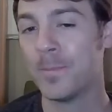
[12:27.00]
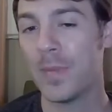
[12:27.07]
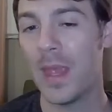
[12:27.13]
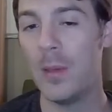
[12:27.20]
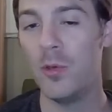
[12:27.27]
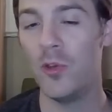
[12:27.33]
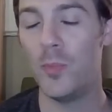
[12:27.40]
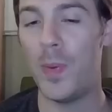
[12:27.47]

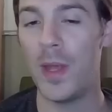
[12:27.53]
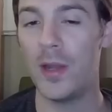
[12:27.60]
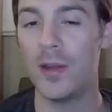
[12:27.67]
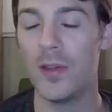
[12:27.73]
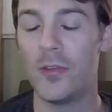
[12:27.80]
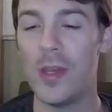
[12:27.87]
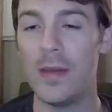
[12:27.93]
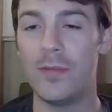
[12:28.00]
it was better
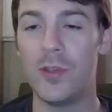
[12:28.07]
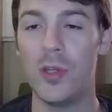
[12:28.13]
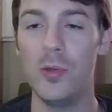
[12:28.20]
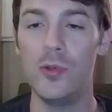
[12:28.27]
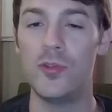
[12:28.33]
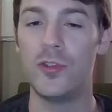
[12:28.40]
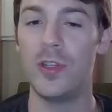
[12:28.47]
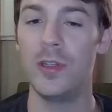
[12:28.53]
to save
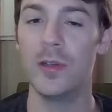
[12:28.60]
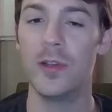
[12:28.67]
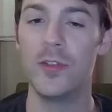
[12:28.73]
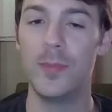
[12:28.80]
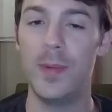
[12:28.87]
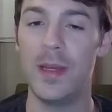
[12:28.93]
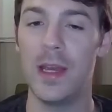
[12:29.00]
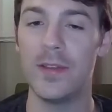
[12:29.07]
2
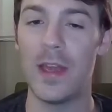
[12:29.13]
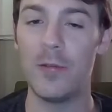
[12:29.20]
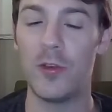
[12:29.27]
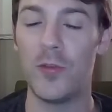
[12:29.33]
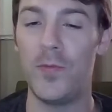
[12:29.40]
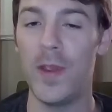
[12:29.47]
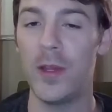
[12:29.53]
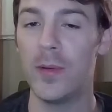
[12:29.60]
shields because I
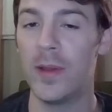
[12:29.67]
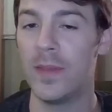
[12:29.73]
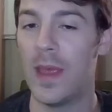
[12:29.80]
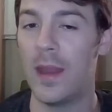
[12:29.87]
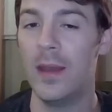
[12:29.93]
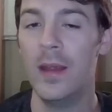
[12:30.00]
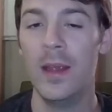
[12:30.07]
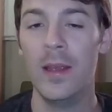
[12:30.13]
was figuring
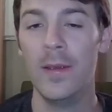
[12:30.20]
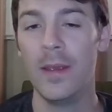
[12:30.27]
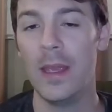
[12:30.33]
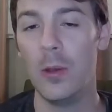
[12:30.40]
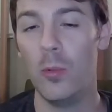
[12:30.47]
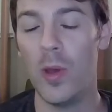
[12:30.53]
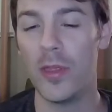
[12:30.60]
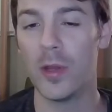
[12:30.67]
that
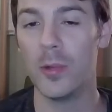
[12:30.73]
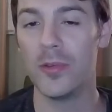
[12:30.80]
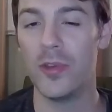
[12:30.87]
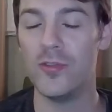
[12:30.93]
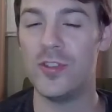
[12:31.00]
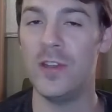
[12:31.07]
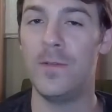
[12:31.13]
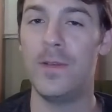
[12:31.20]
whether it was a
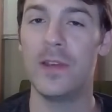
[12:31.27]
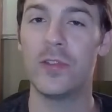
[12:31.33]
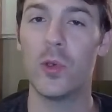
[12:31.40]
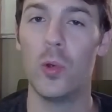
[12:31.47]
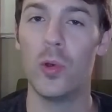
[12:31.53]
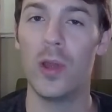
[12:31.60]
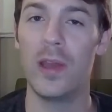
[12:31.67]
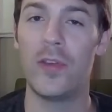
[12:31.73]

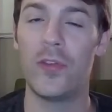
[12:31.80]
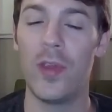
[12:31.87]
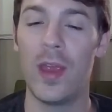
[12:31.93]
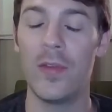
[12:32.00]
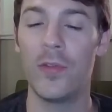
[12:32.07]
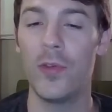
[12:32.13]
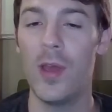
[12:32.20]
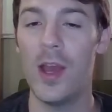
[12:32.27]
G-Fisk or a
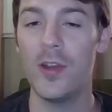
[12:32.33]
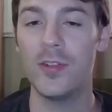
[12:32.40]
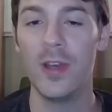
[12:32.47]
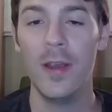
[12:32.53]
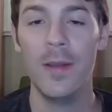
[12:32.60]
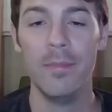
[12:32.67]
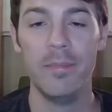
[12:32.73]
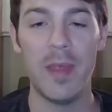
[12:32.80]
Sandslash,
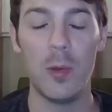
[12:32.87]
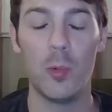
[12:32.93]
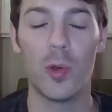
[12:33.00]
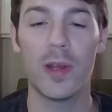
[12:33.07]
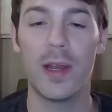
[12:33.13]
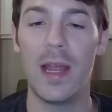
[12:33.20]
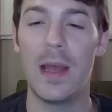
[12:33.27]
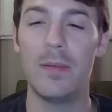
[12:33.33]
they
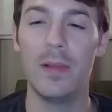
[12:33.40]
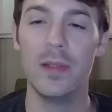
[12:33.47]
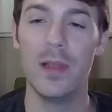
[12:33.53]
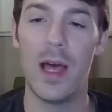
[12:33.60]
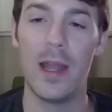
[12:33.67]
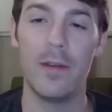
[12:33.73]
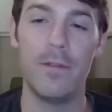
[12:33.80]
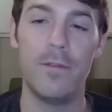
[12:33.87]
weren't going to have a
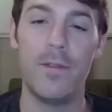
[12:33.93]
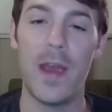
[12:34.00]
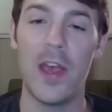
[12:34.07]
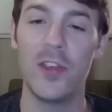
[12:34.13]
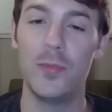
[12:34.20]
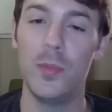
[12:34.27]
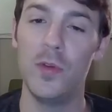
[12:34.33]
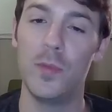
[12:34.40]
lot of
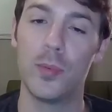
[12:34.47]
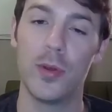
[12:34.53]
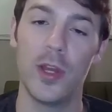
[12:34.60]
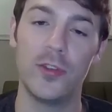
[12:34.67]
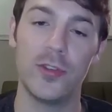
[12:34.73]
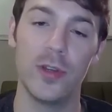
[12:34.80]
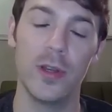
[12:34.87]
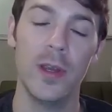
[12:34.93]
fast move
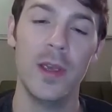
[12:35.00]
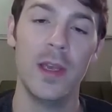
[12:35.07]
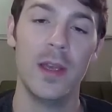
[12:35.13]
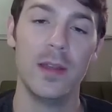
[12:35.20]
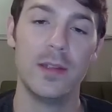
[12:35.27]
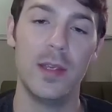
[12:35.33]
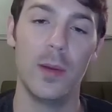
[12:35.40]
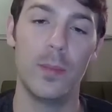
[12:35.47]
pressure
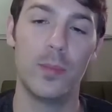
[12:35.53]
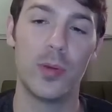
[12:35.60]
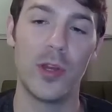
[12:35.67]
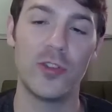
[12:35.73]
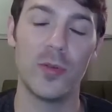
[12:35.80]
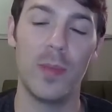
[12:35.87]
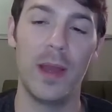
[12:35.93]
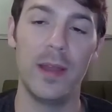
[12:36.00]
to pressure my